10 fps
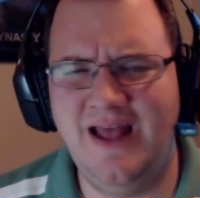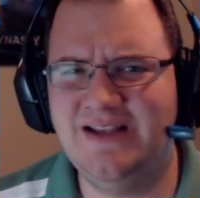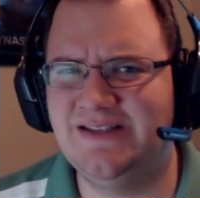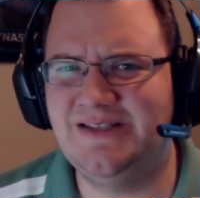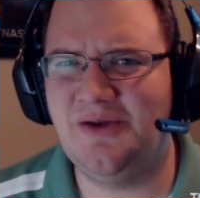
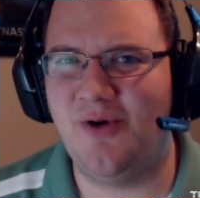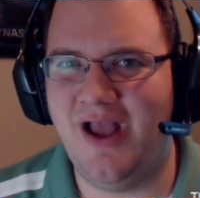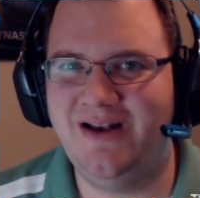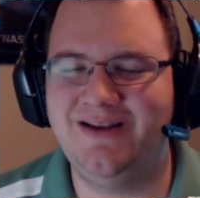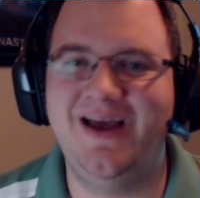doesn't seem
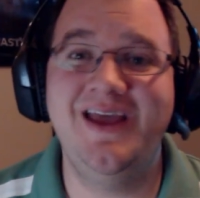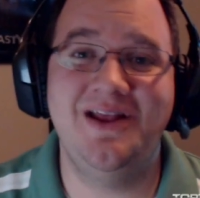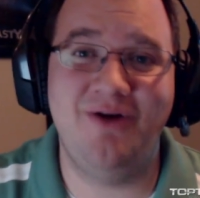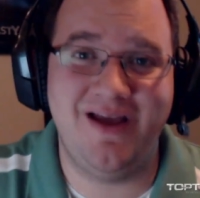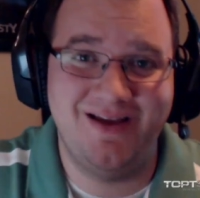right.
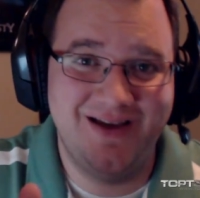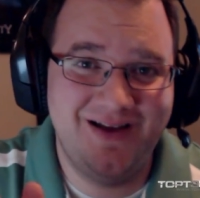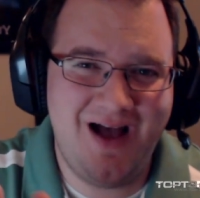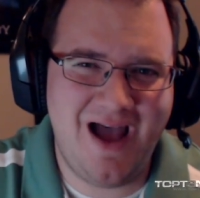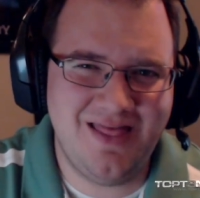Anyway,
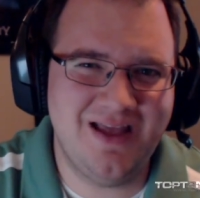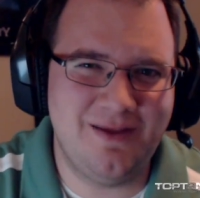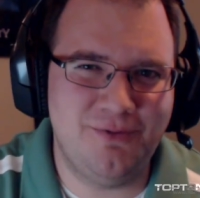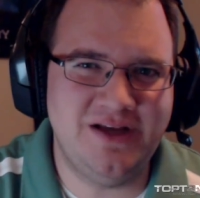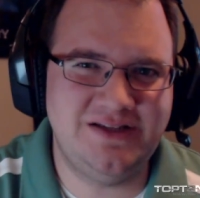I
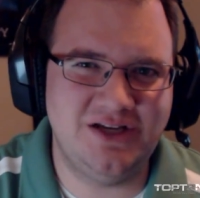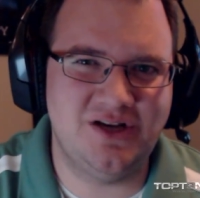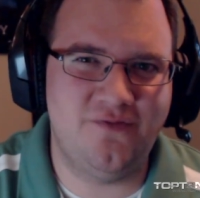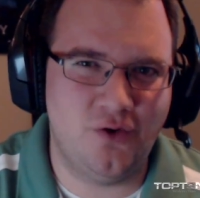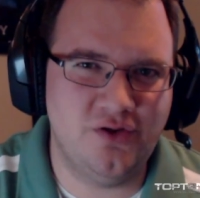think the
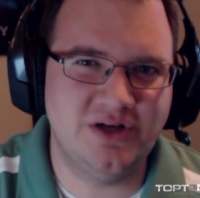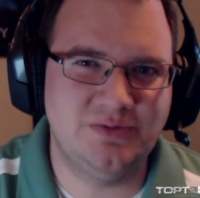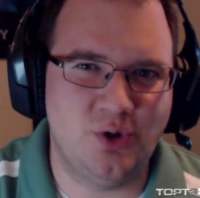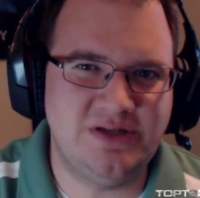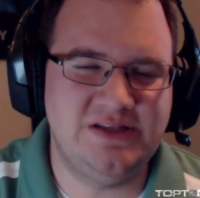PlayStation 4
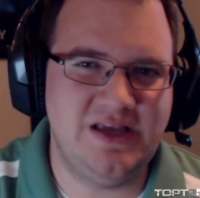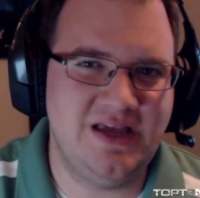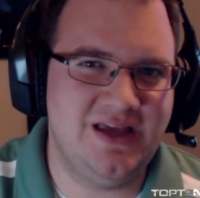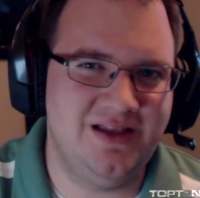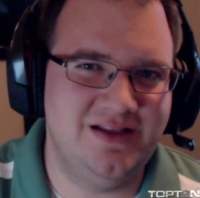looks more
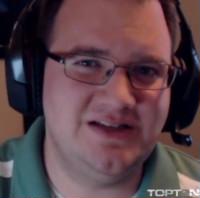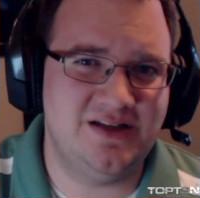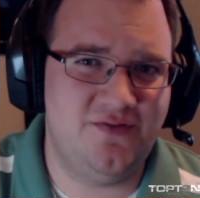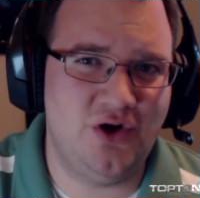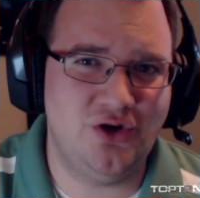sleek, at
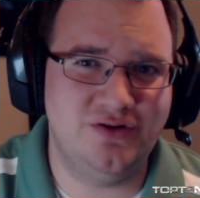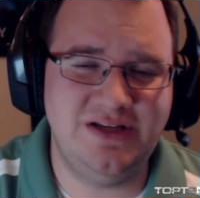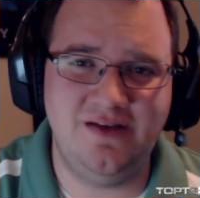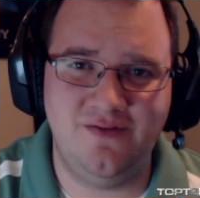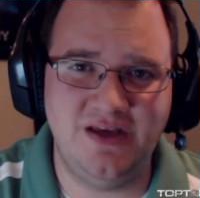least in front of your
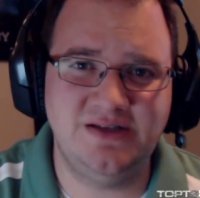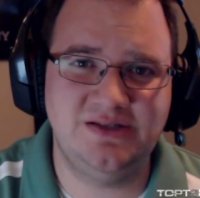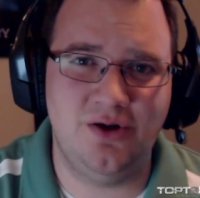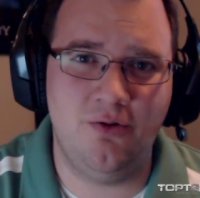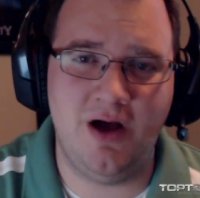TV.
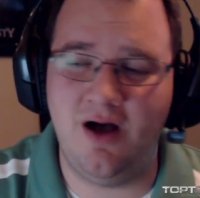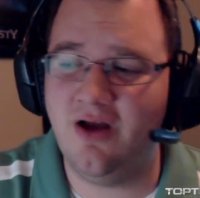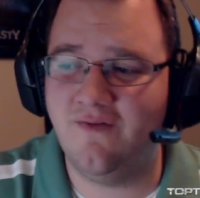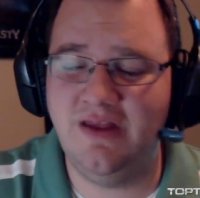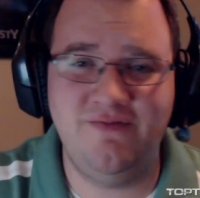So
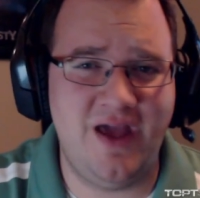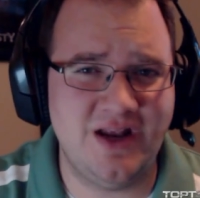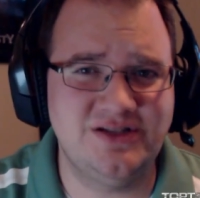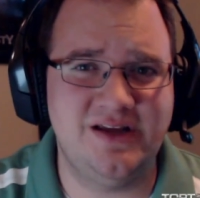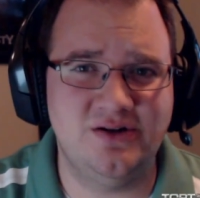I'll give the
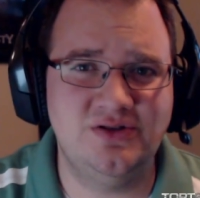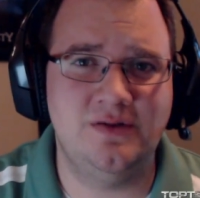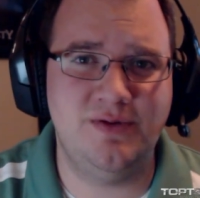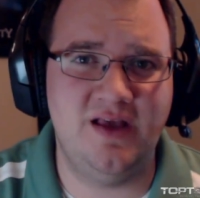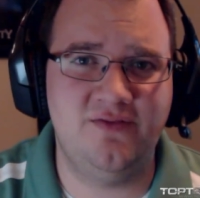advantage there
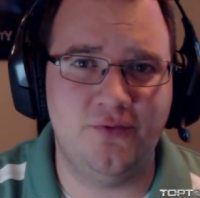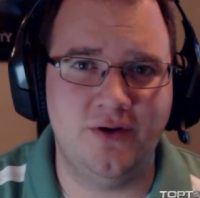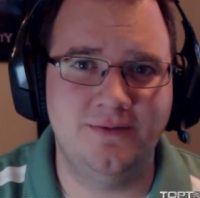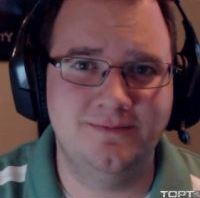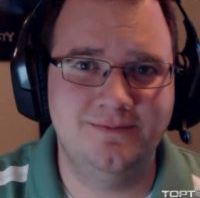to the
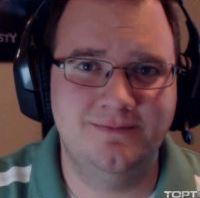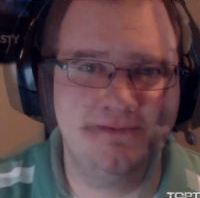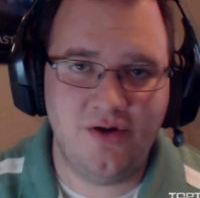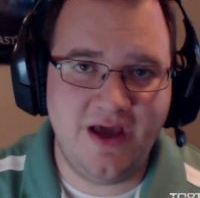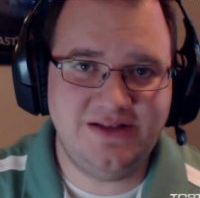PS4.
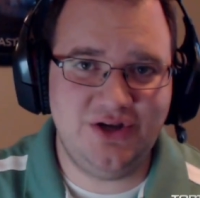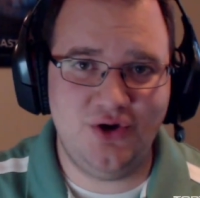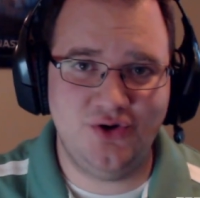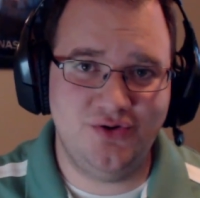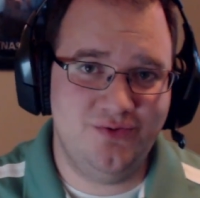Okay,
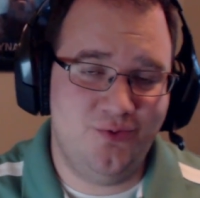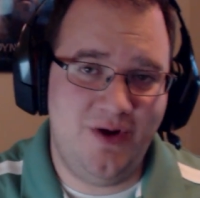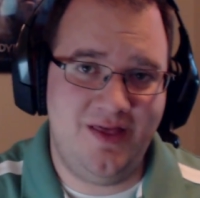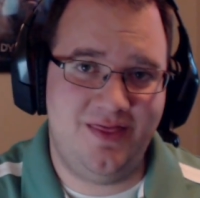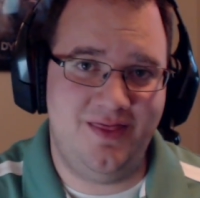so
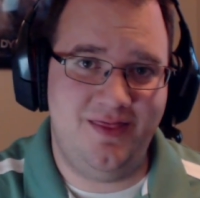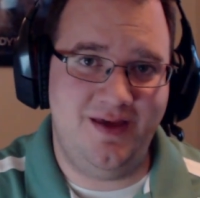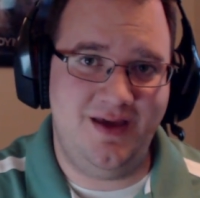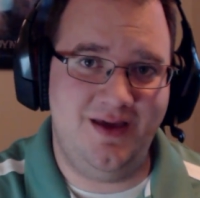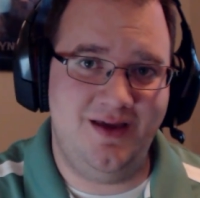
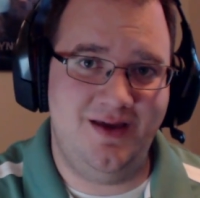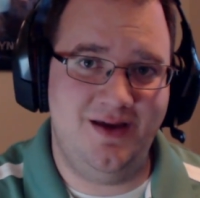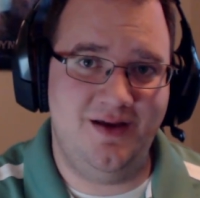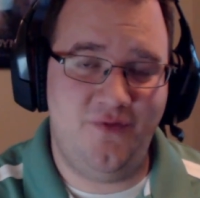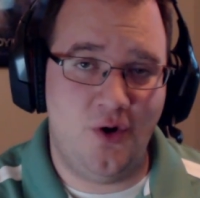with
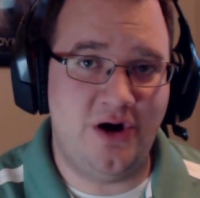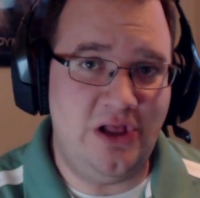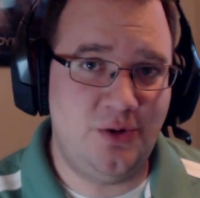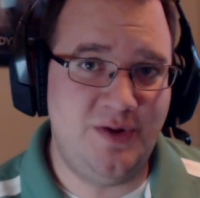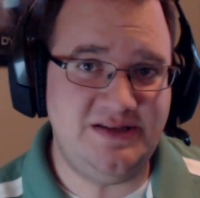the $400
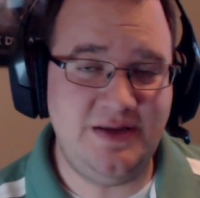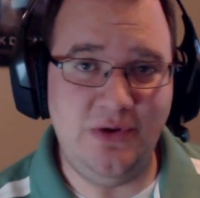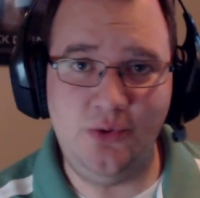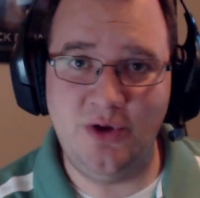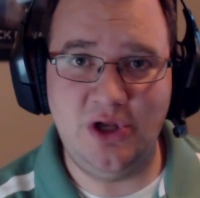
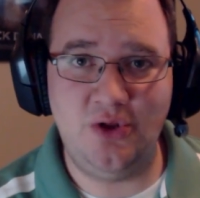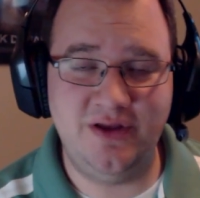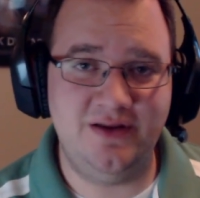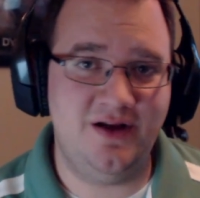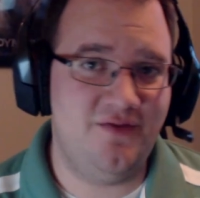PC build, we could
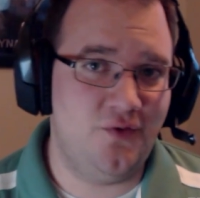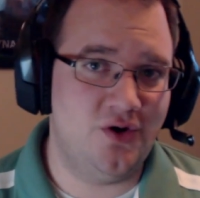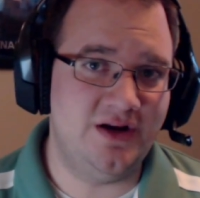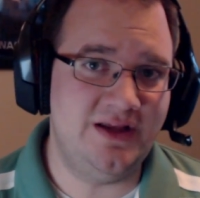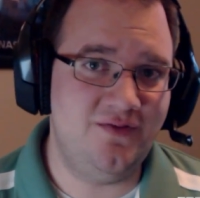only
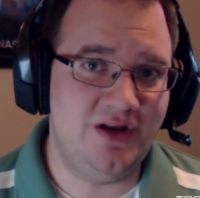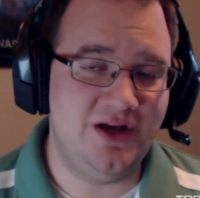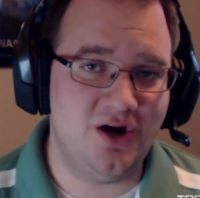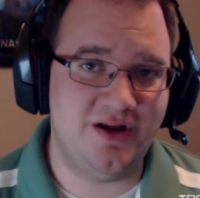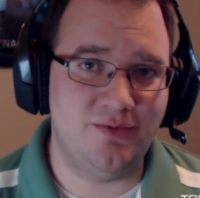afford a
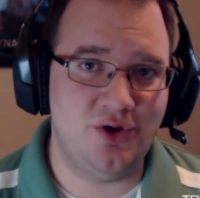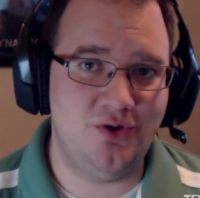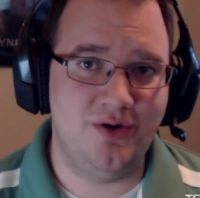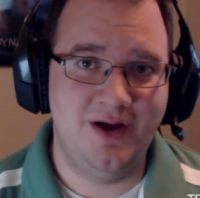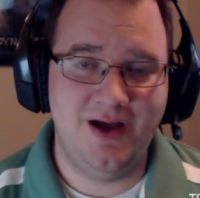
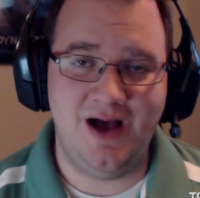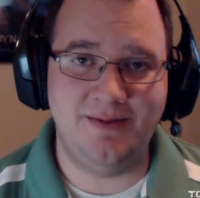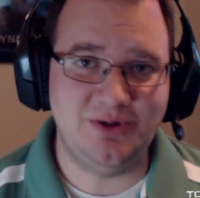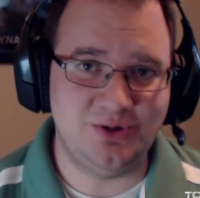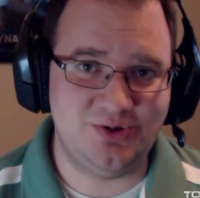DVD-RW
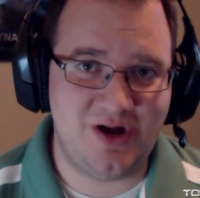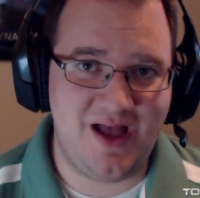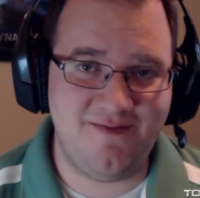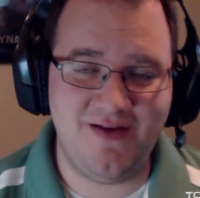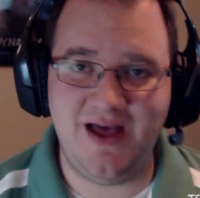optical
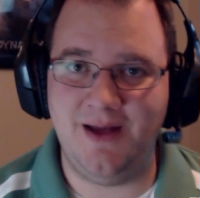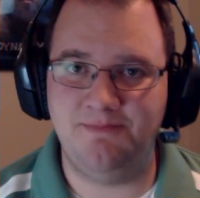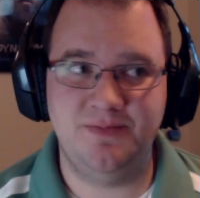drive,